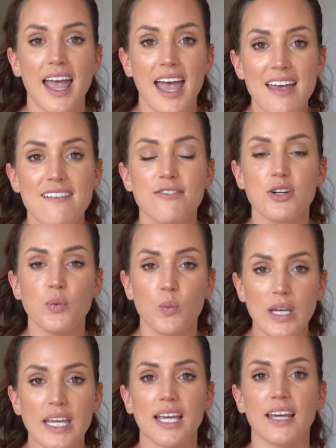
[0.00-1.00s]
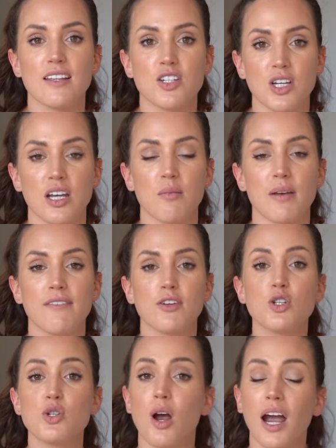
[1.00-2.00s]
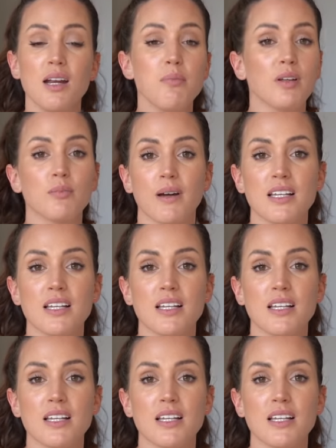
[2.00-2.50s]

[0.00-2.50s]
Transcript: every week in the gym. If you're trying to build